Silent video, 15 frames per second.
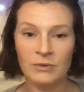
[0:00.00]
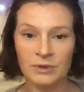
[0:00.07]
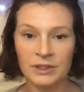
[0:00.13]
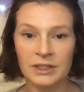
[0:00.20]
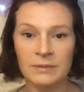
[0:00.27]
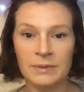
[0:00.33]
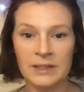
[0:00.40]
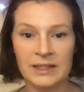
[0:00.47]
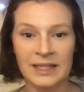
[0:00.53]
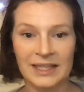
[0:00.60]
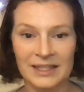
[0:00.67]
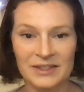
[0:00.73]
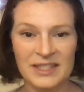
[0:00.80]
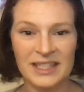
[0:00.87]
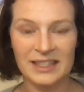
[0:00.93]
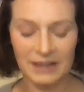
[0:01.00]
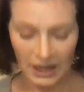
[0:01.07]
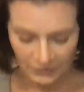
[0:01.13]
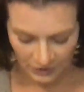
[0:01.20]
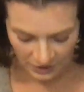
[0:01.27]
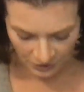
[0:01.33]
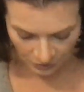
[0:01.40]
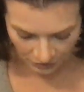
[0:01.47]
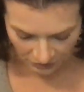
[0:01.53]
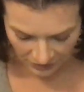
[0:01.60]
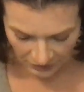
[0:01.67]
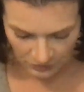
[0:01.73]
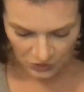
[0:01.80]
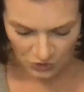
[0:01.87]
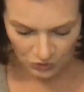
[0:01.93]
really mean like, it's like every little
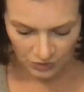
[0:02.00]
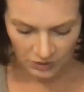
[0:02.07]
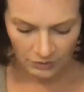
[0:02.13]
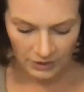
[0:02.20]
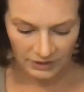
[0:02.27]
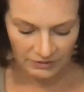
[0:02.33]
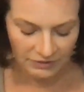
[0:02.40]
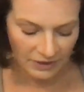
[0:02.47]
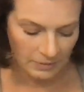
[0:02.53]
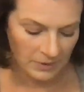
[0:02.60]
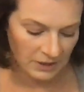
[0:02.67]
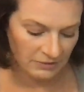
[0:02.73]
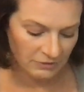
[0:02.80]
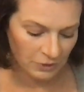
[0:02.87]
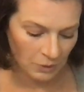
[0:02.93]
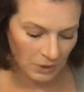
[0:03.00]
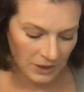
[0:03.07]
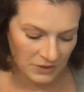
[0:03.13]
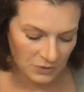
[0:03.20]
thing was triggering feminine for a while.